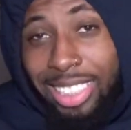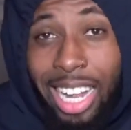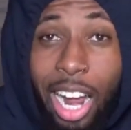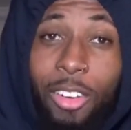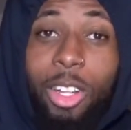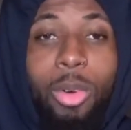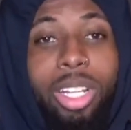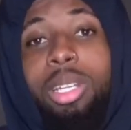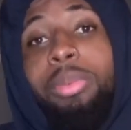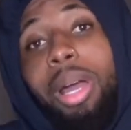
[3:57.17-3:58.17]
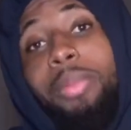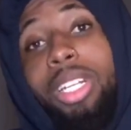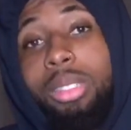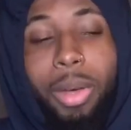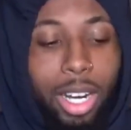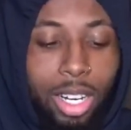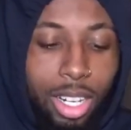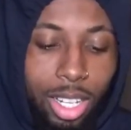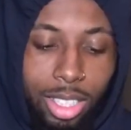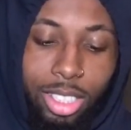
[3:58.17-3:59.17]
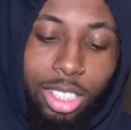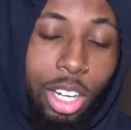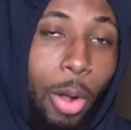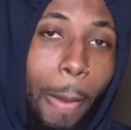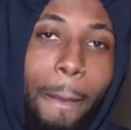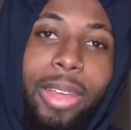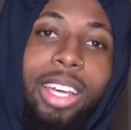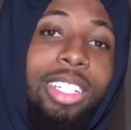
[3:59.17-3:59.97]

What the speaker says: not really worth it. But I mean, it's better than nothing. So yeah,